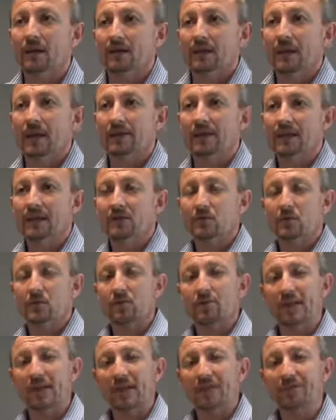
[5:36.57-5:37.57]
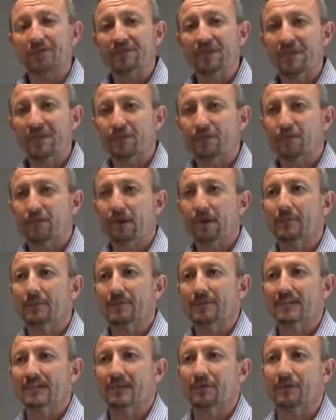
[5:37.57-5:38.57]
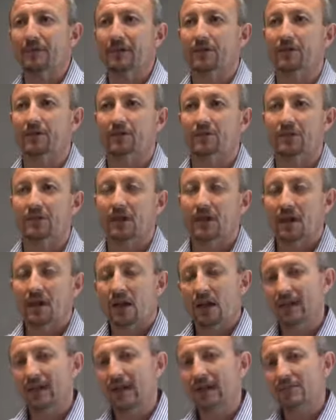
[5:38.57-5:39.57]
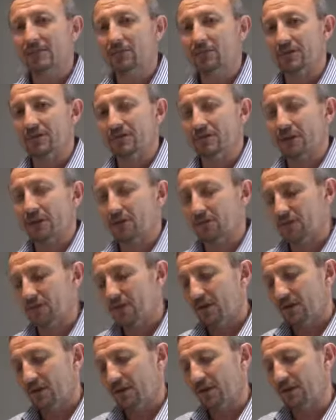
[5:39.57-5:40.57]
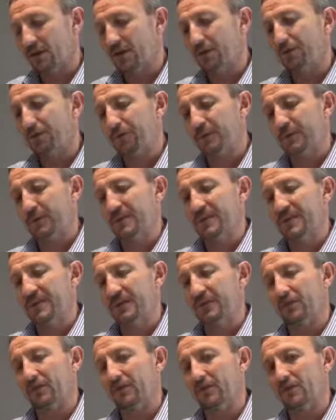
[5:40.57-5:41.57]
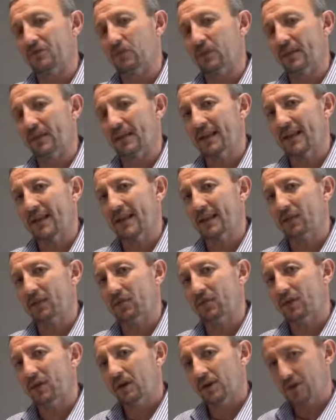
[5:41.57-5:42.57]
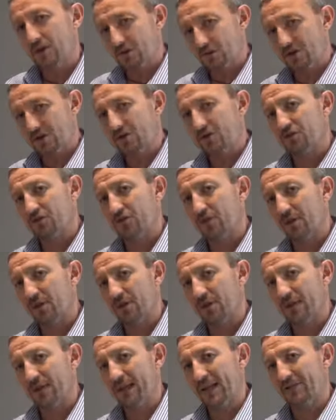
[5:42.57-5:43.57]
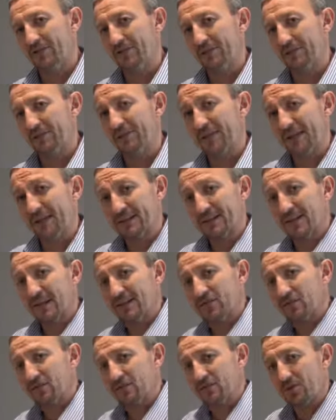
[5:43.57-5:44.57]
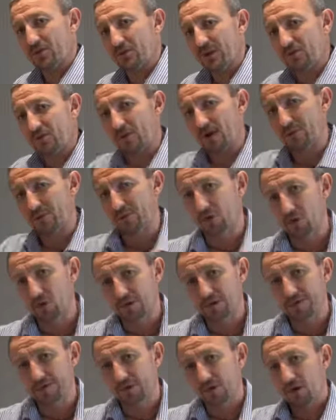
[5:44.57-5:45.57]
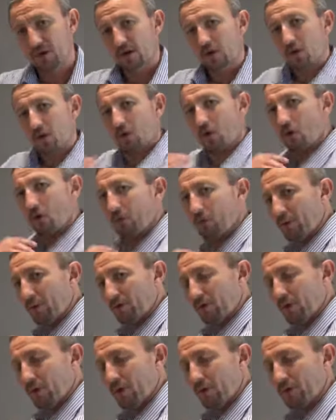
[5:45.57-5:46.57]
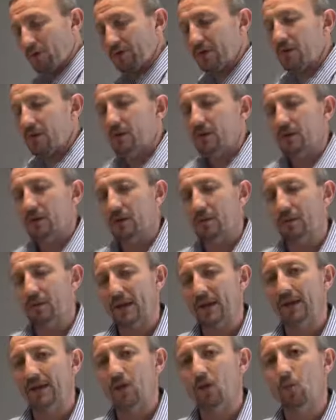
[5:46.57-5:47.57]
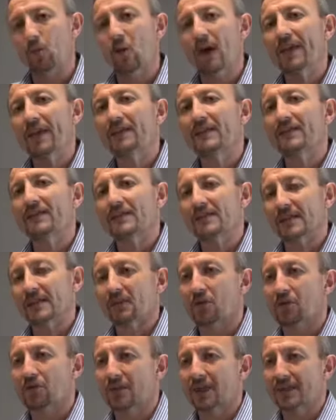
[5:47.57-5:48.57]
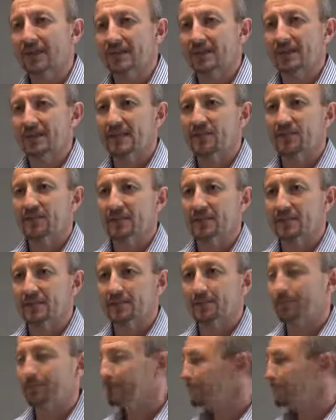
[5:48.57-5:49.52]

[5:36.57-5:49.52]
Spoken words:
Now, these will be of differing materials, and as a result, the differing materials will allow, using the triboelectric effect, electrons to be rubbed off or put on, depending on where they sit on that series.